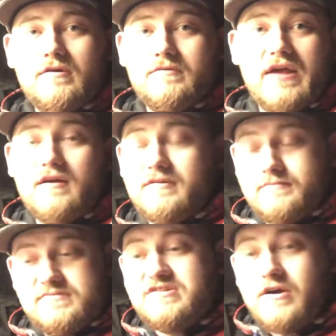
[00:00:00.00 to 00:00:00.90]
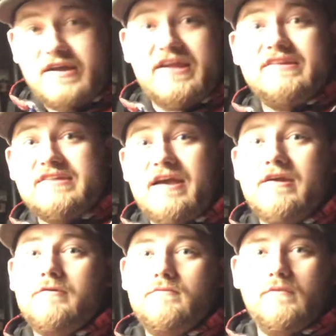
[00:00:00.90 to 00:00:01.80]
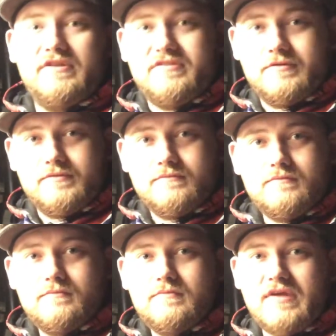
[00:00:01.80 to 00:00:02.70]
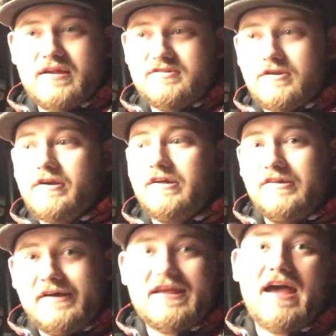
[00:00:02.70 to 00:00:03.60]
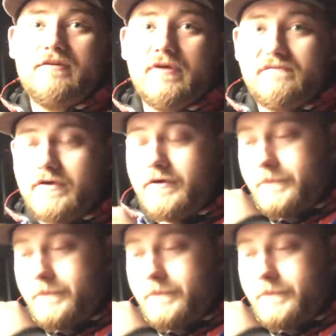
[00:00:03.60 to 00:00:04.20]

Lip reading: they're starting to get there and starting to collect ad revenue.